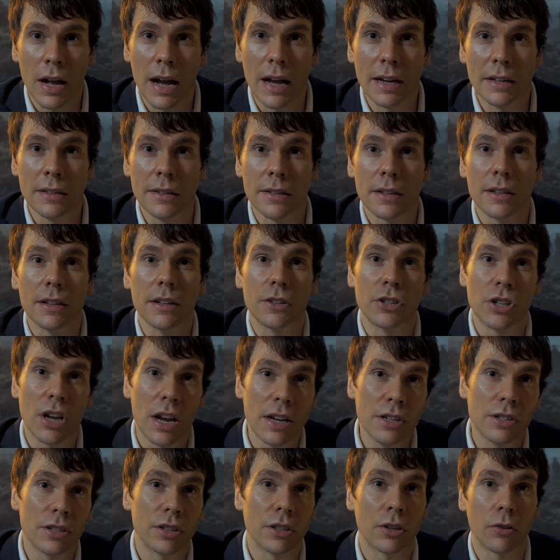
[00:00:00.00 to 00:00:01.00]
And a
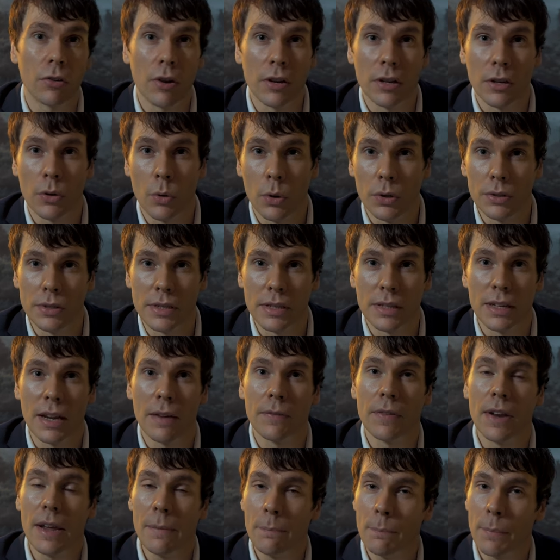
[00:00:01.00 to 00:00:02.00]
change in the credit quality can
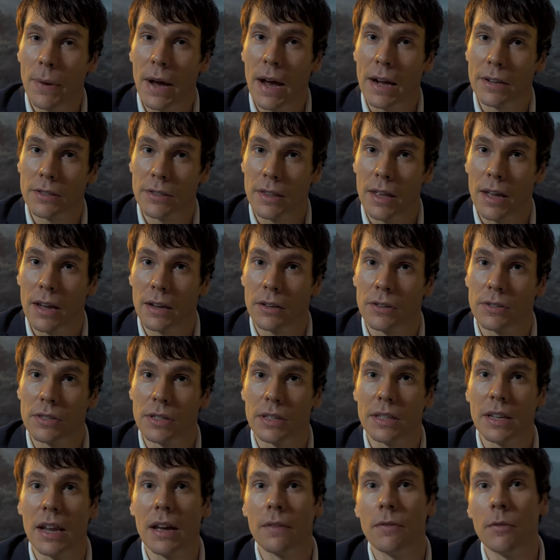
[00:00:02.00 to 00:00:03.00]
have an impact there, because
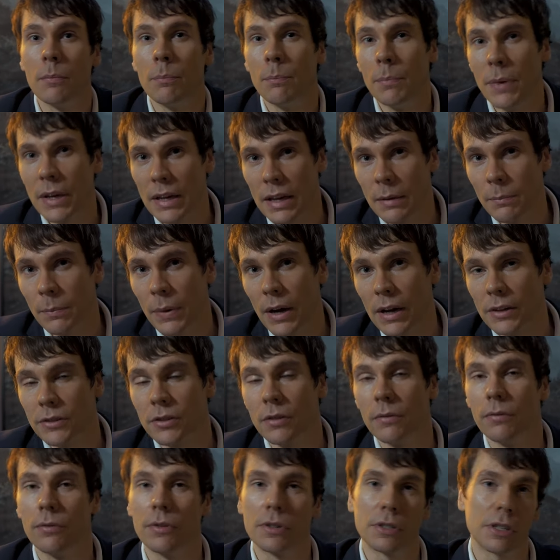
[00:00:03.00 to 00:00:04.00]
it can have a big
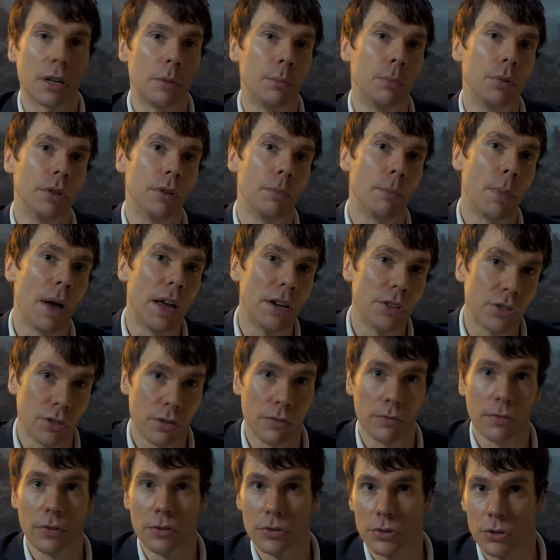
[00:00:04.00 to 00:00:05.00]
impact on, for example, if
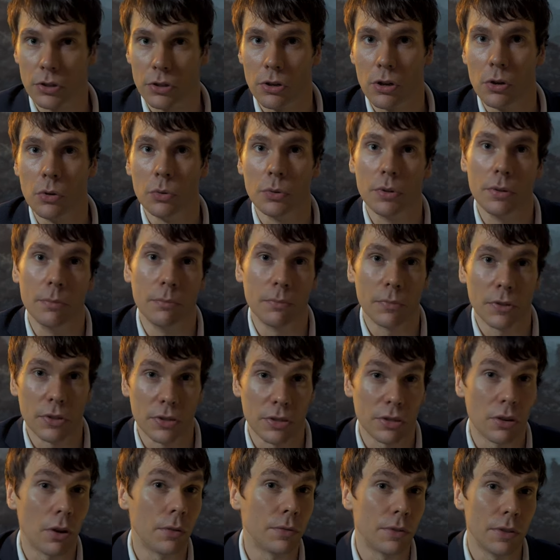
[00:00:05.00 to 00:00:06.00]
pension funds can hold them,
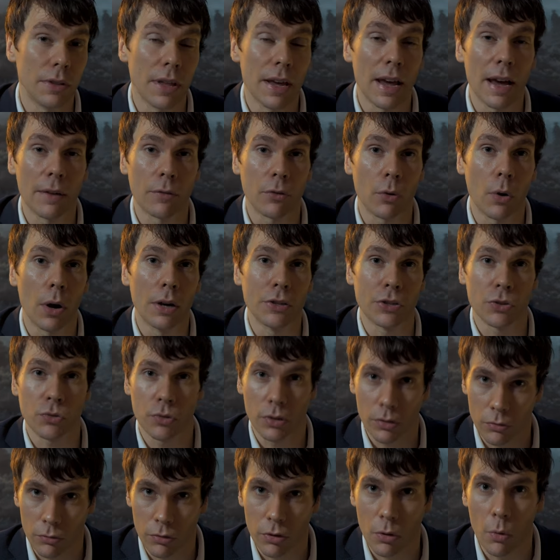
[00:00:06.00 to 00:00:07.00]
because often they have quite
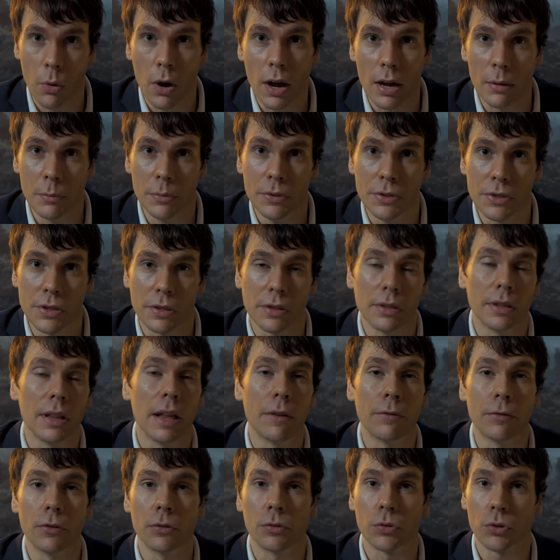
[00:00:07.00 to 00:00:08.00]
strict requirements on the
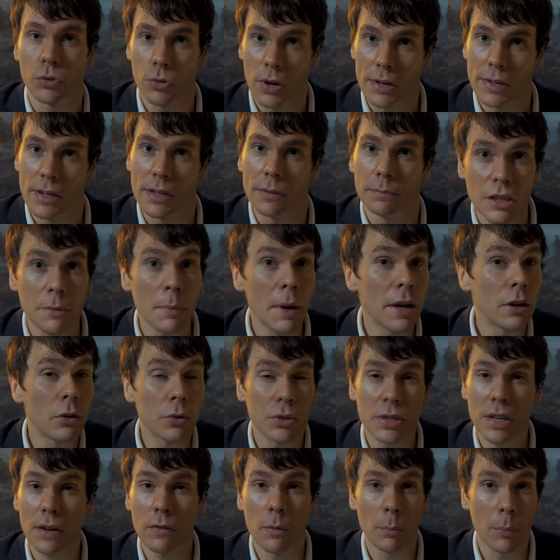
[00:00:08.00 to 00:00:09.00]
level of credit. You may
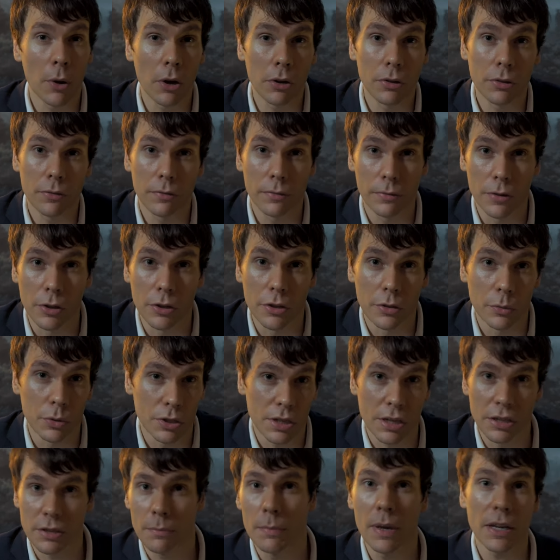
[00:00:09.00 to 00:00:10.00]
also have a bond fund
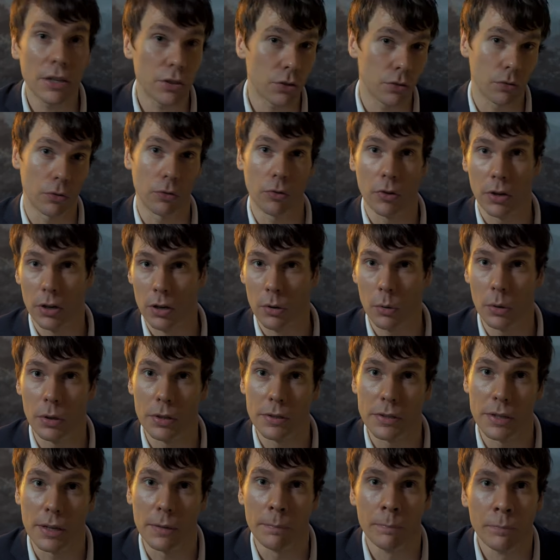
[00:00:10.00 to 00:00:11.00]
which has a mixture of credit
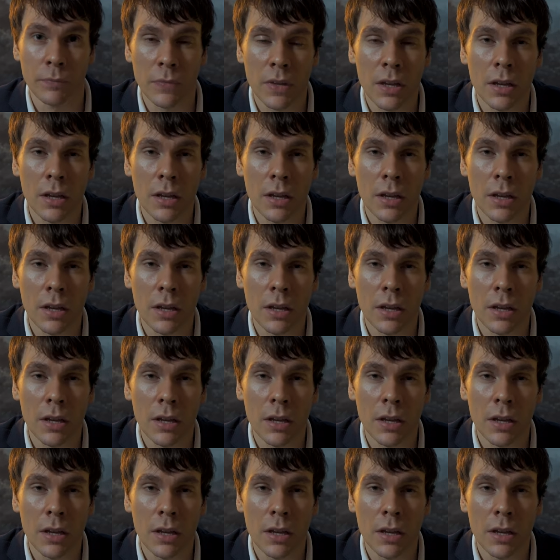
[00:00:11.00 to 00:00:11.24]
quality.